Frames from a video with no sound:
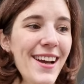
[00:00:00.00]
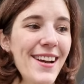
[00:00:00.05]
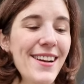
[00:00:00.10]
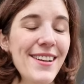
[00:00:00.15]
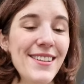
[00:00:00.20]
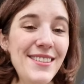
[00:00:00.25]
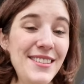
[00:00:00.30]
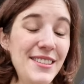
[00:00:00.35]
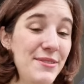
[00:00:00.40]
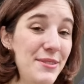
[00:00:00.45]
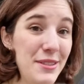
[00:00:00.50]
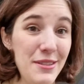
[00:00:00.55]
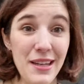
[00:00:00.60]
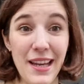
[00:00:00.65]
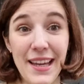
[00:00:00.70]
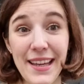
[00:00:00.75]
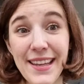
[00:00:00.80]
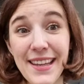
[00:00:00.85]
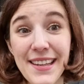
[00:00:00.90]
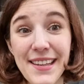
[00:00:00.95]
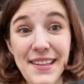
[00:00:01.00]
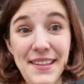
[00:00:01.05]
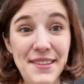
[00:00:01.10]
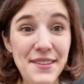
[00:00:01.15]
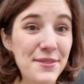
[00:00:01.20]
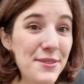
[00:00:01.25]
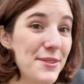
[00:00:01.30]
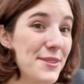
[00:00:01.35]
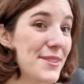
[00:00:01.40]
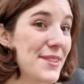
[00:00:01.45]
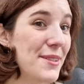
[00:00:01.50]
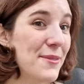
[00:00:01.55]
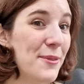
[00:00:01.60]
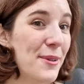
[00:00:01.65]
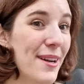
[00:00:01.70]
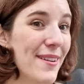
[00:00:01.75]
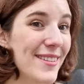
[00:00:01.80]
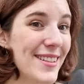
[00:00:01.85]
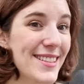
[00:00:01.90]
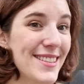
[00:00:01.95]
if you like it, if you still
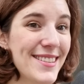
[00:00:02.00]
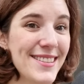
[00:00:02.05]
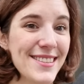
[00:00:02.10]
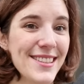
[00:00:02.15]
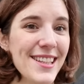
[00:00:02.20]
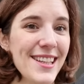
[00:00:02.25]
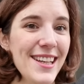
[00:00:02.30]
wear it.